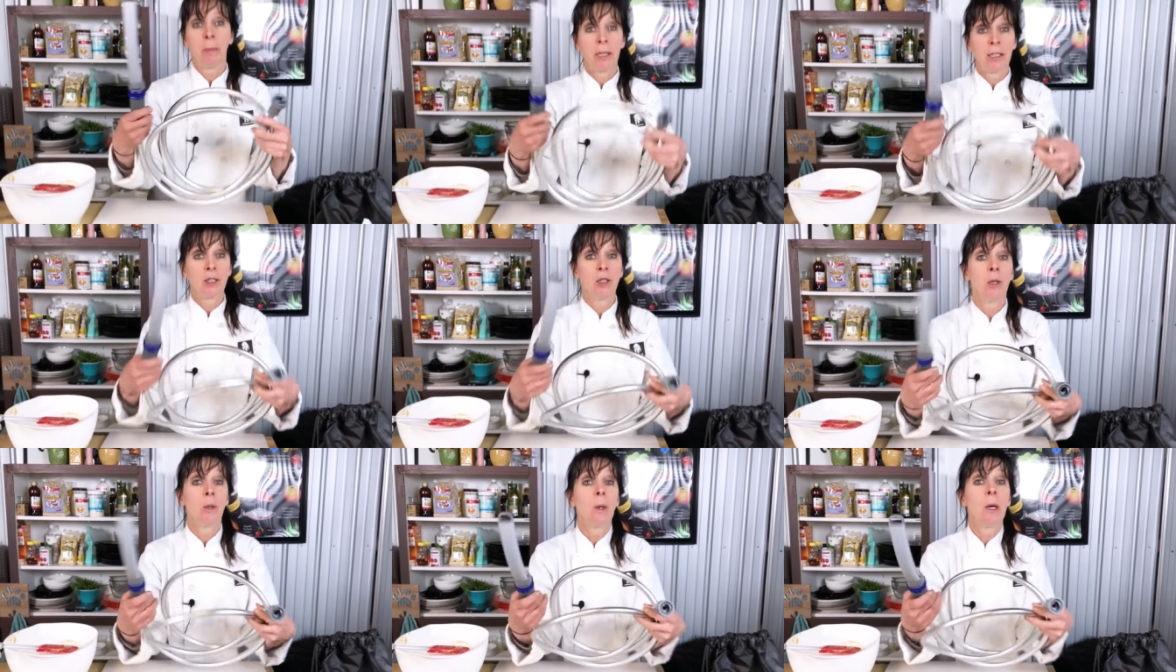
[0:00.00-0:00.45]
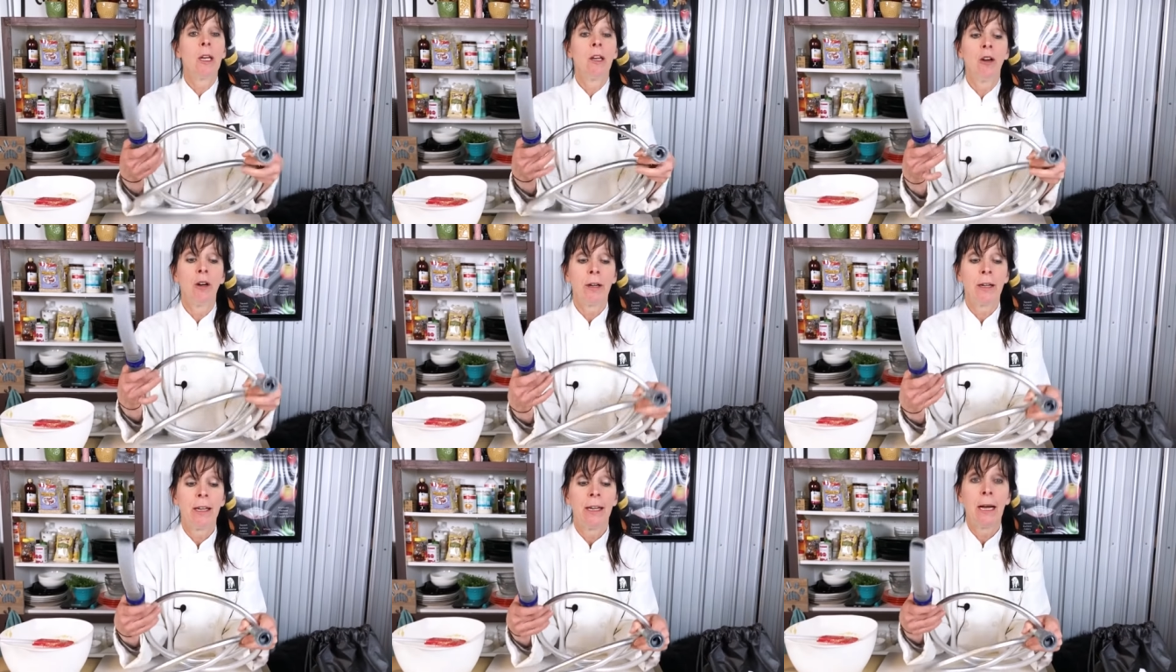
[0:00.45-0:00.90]
because you can
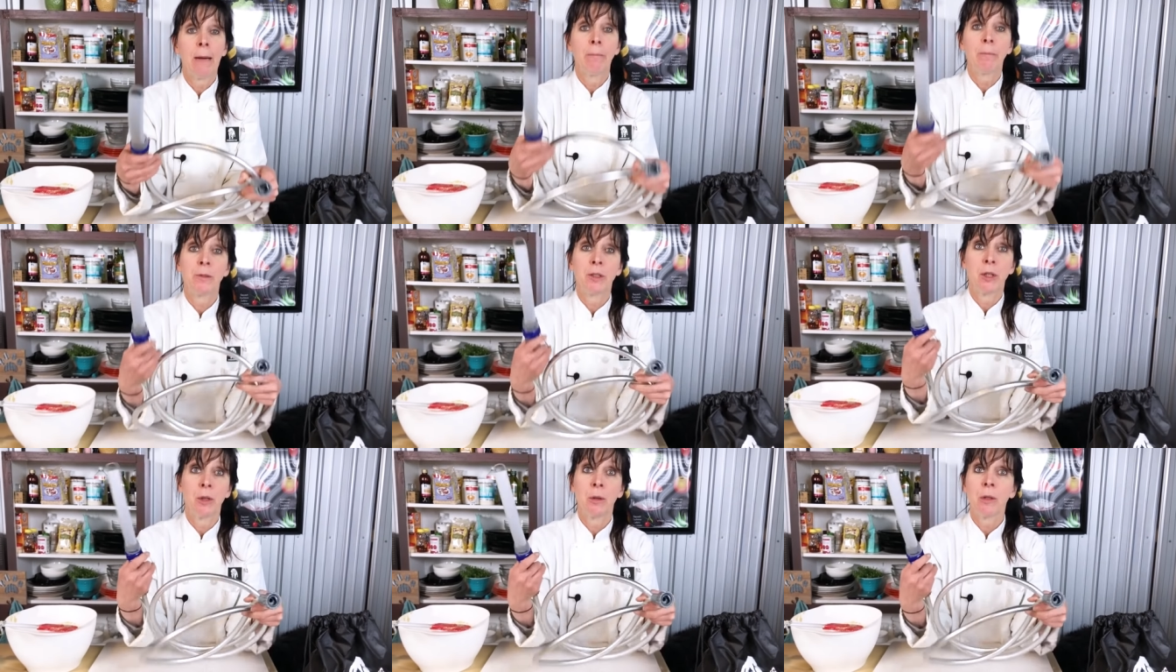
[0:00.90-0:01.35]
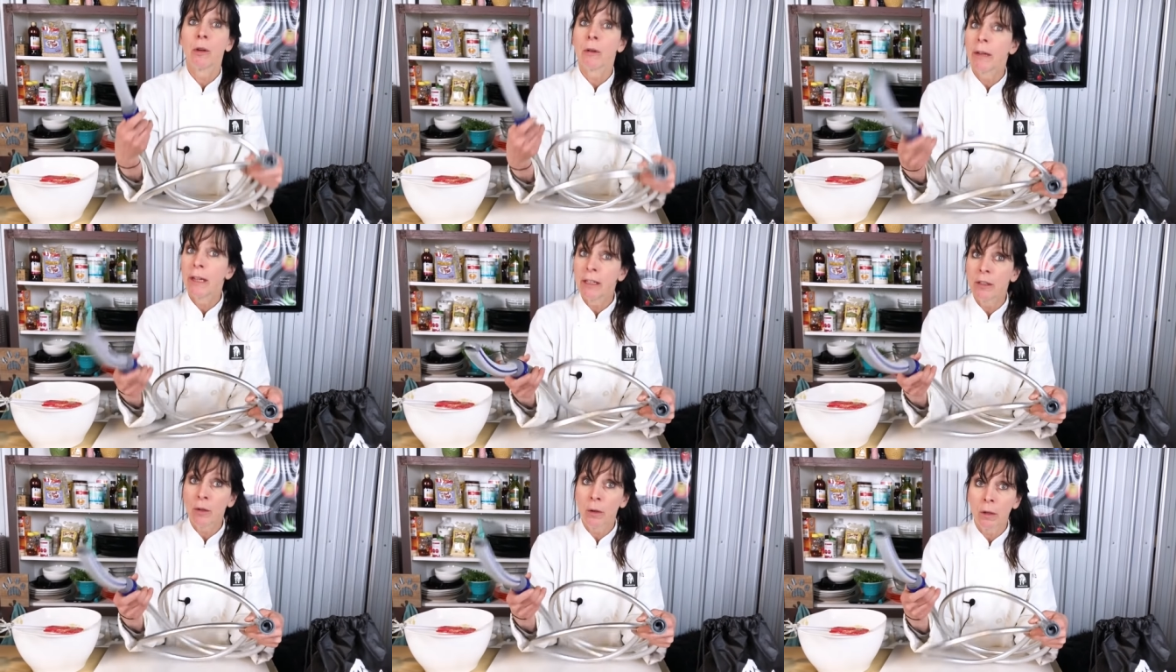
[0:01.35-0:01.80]
hook it up to your
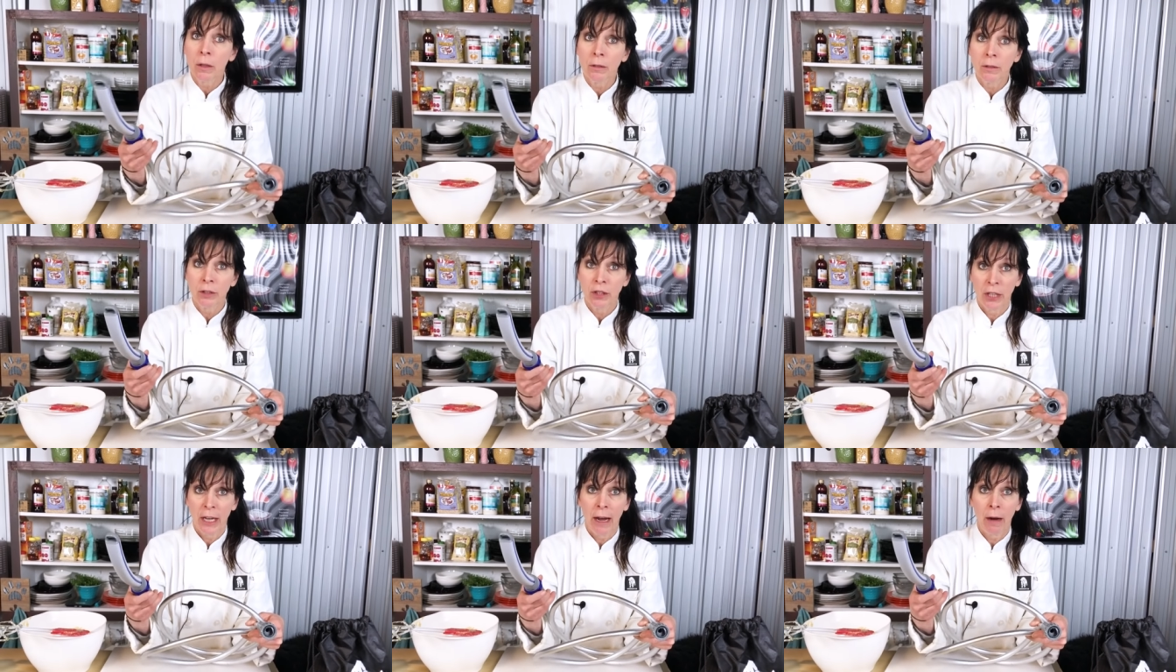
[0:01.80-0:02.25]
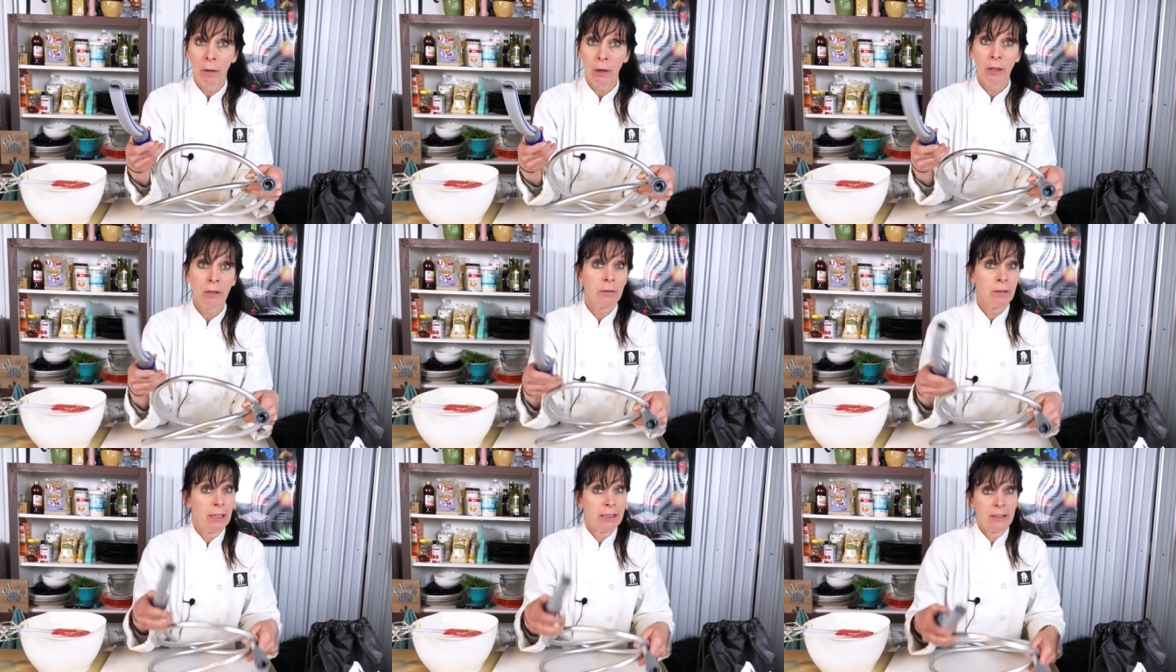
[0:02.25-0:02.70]
indoor
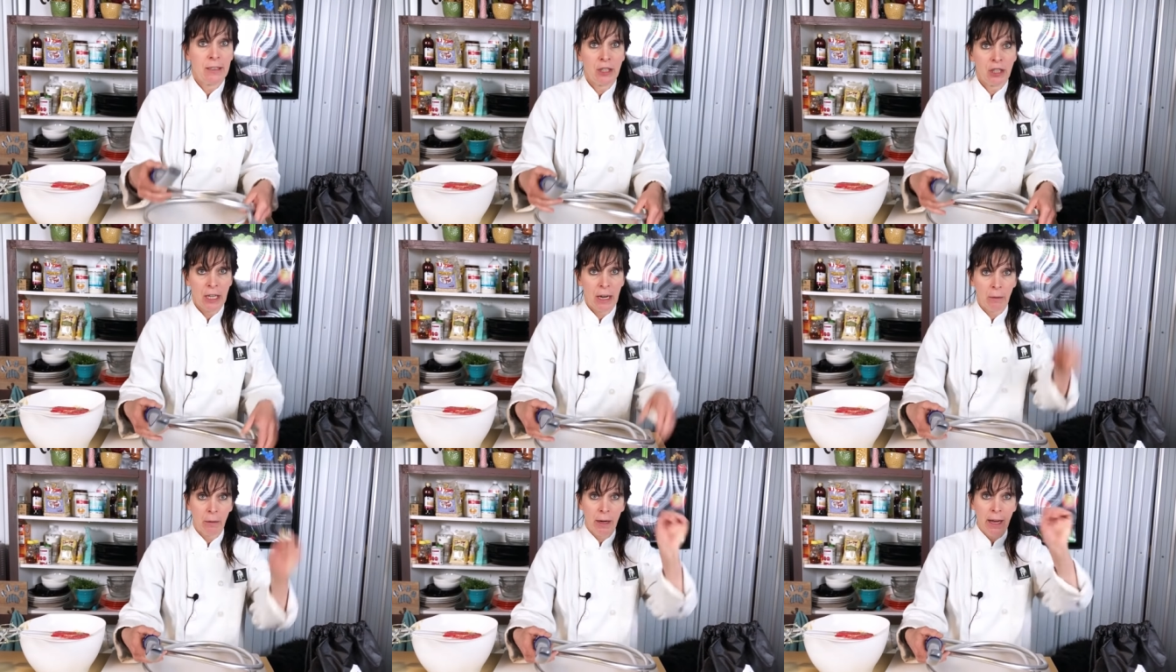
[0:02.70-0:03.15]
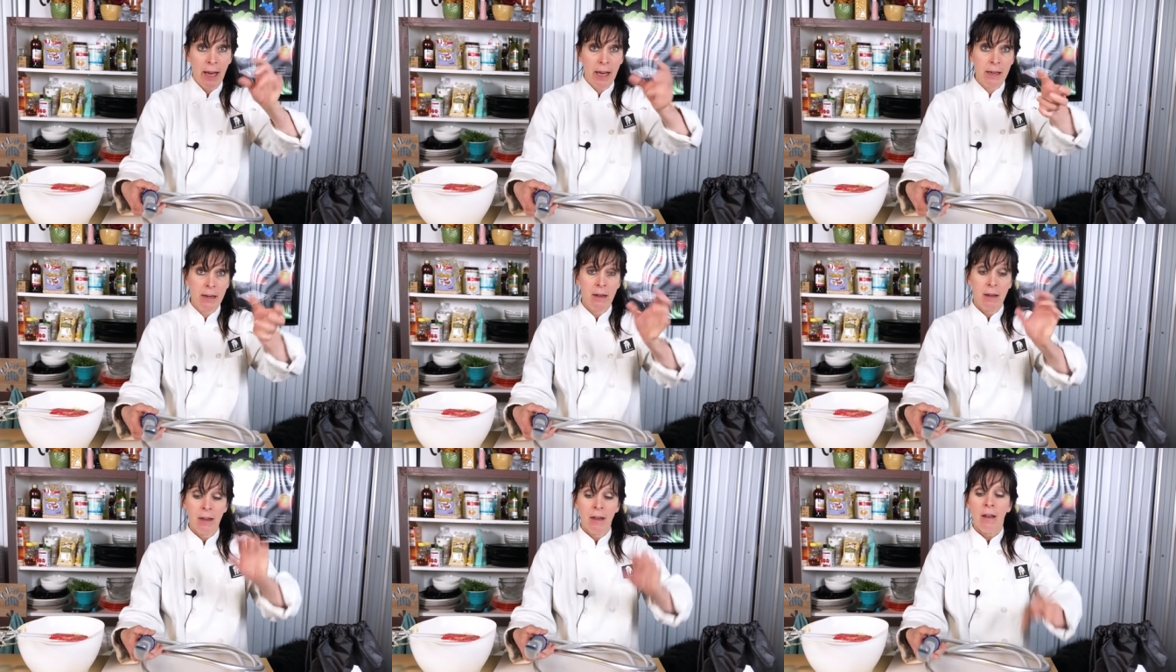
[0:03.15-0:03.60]
shower, like the shower
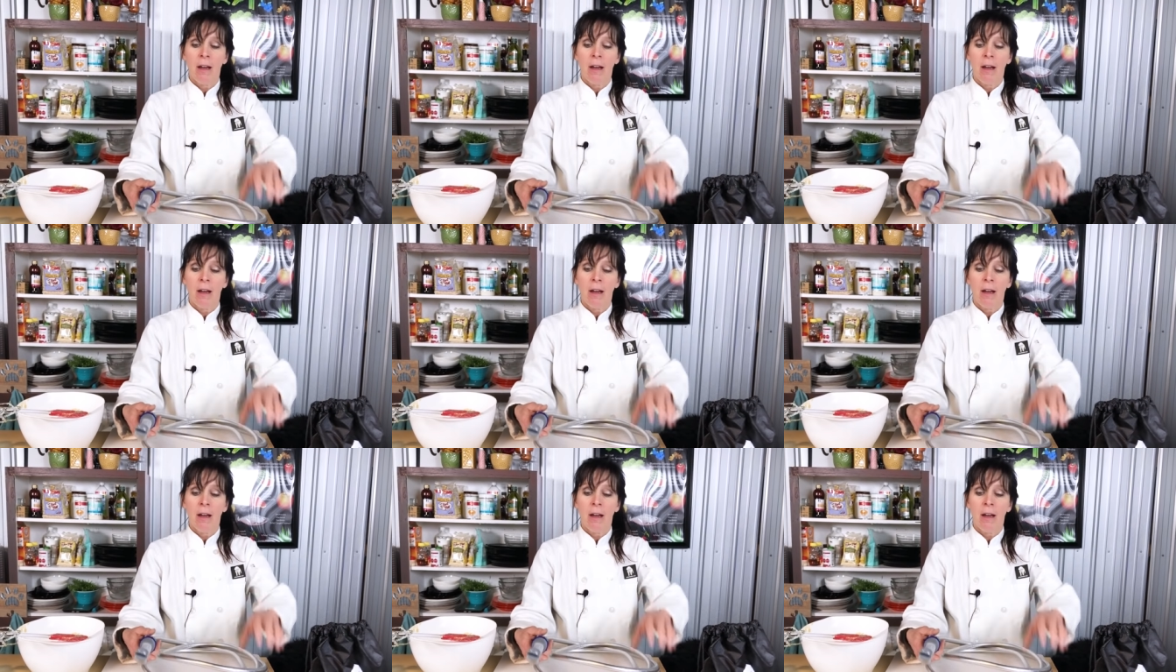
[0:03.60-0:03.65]
head.